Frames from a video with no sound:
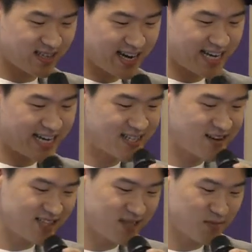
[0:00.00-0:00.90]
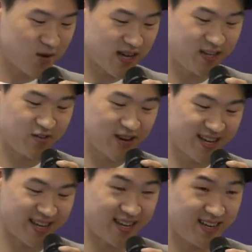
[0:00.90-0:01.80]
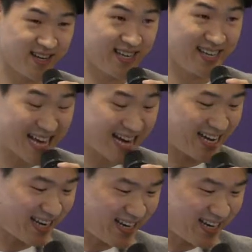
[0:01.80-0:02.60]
and I started smoking and drinking a lot.